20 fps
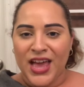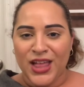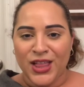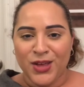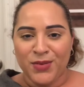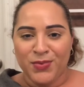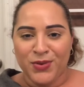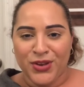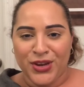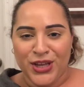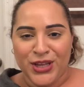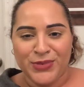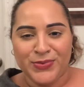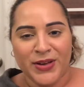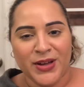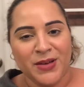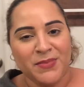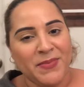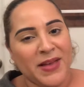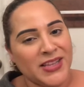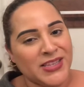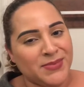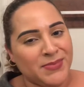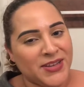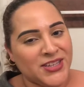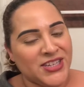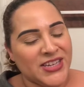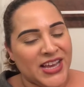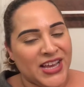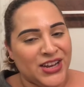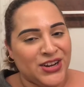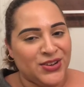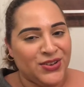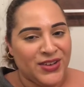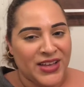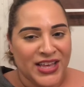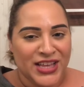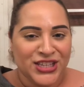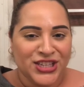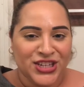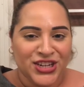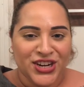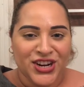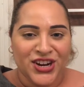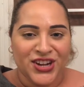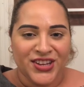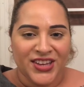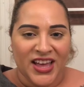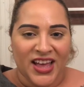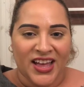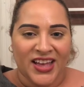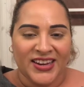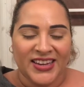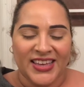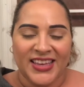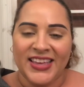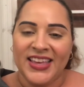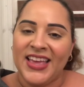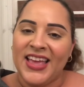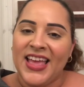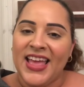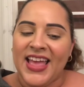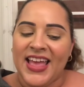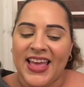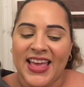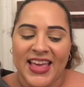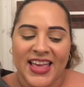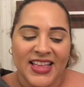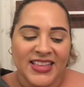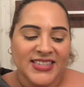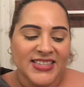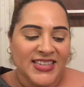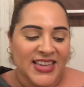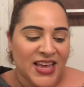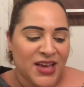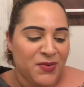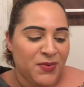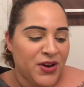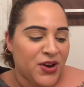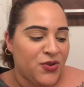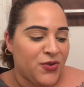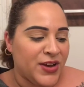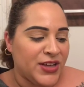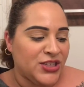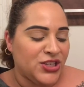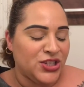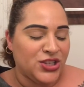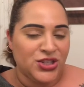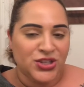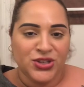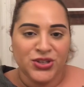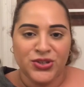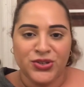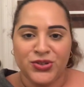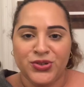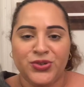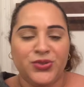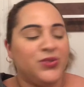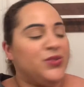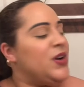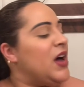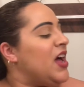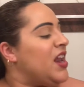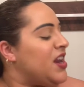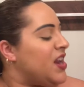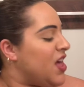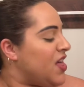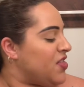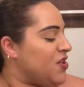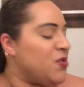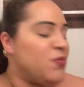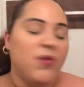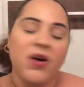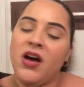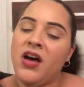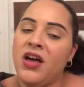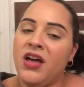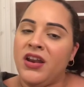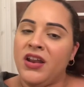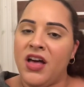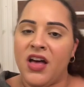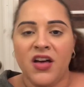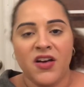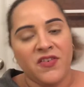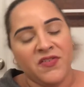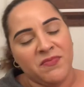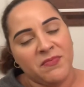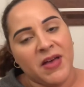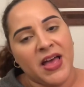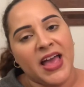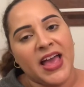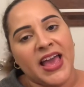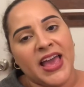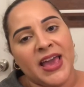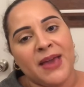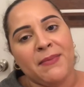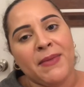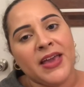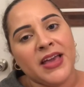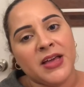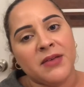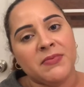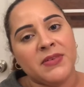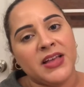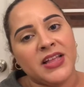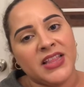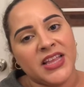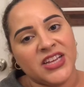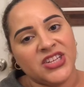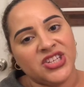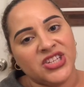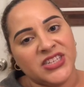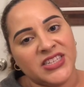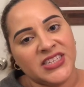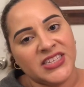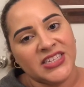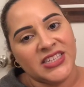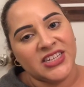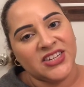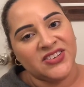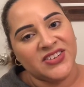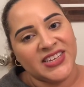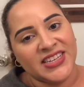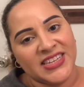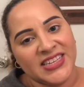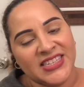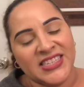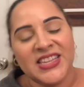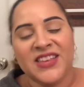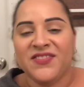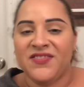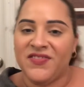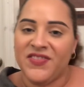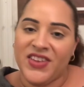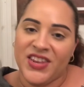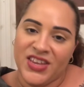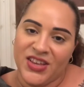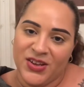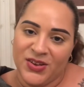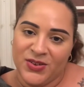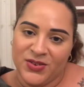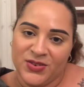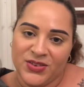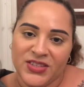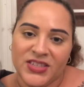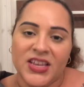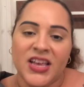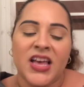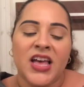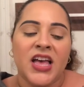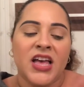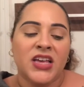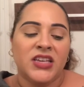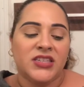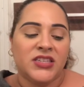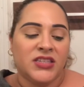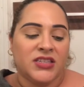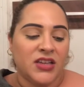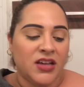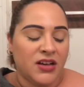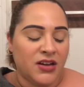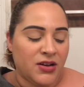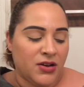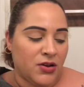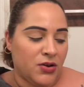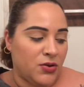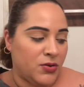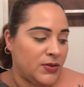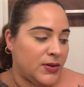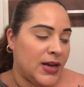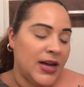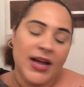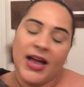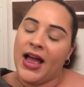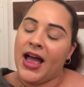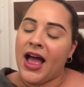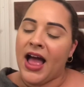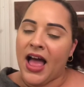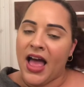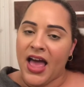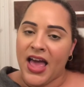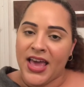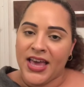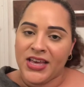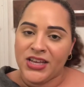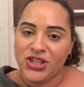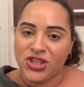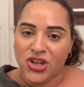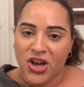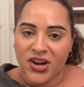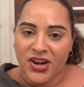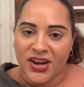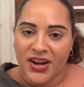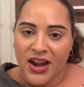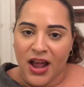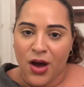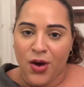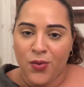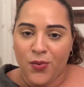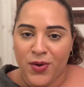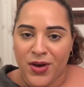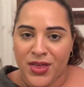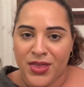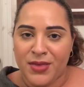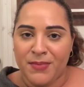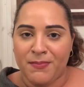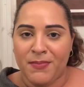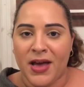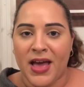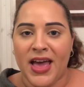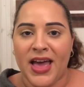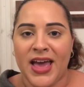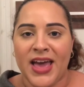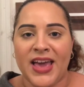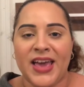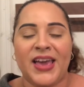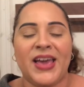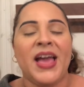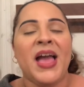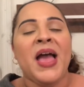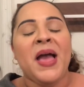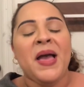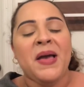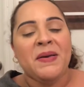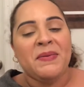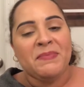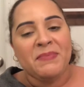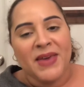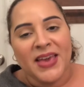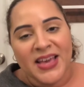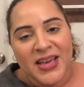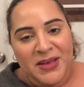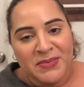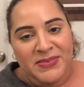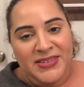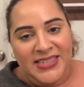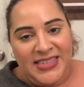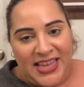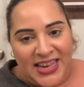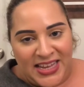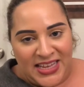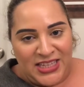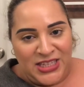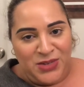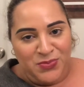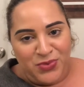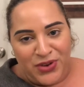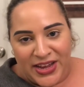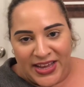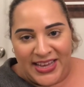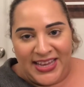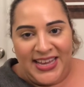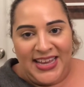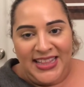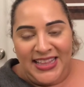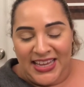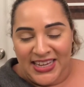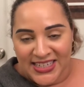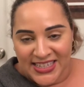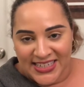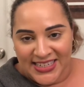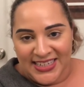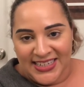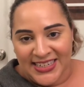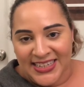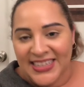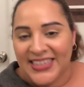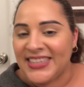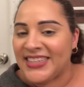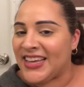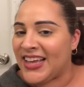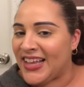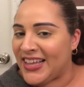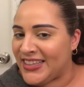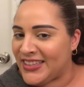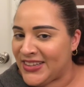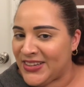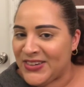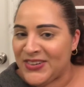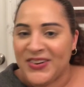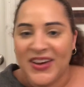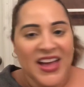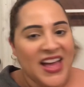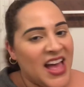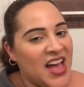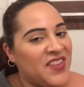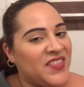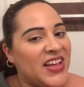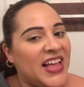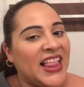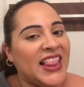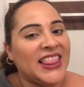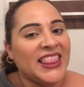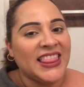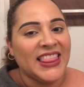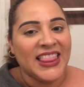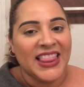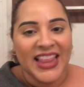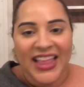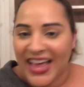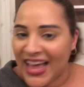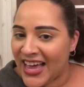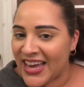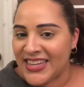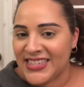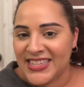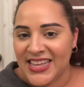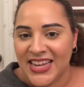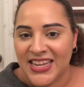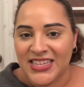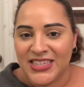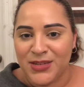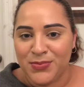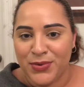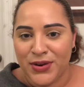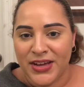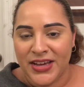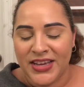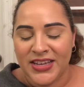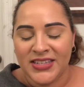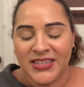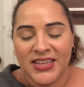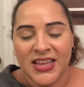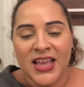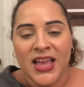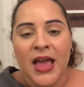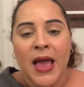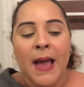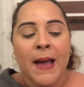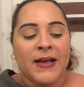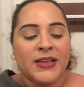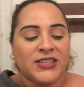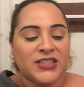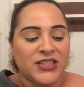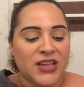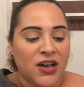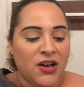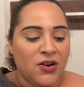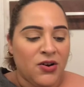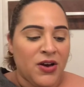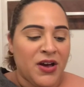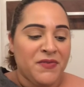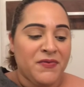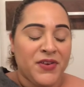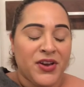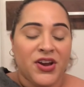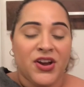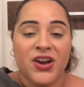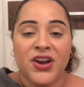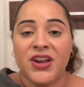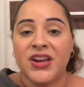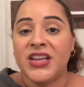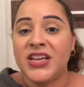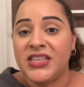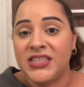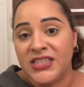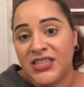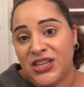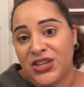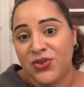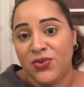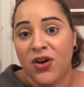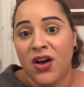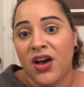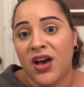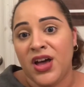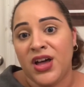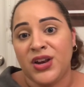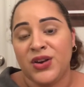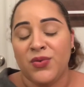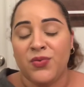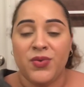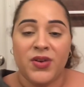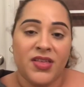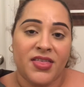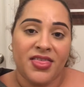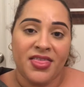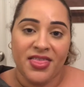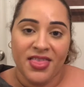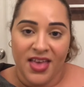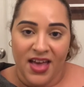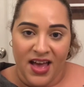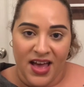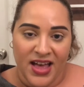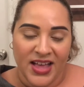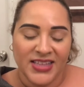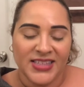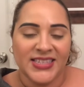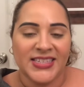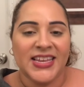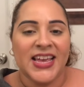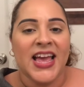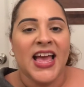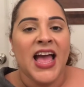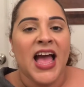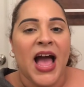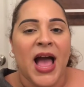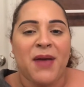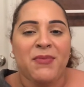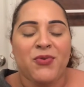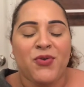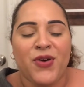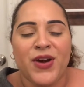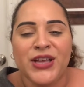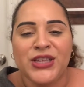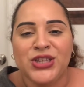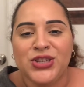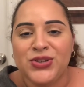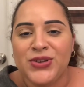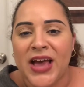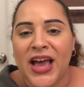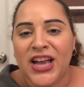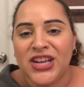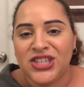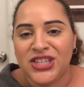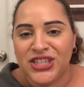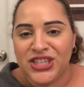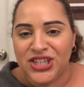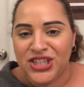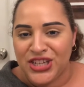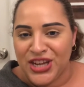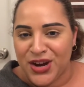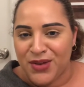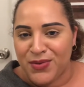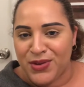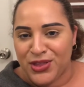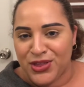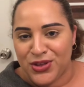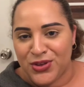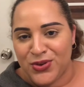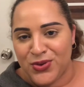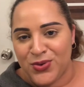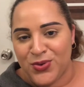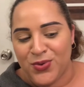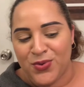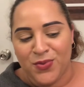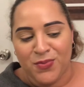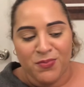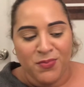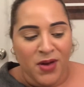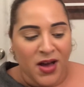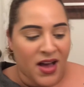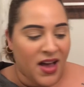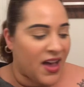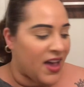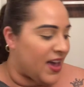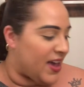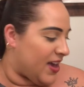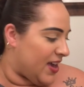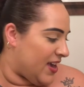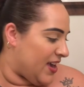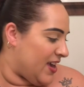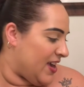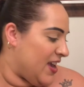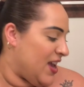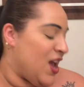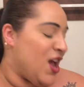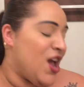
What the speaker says: Hello beauties, welcome back to my channel. It's your girl Yanni, and today we're going to do another one of my makeup collection series videos. So I started out with my makeup setting spray collection. Y'all know I have a lot of setting sprays, so I figured continue on with that. I'm going to actually share with you my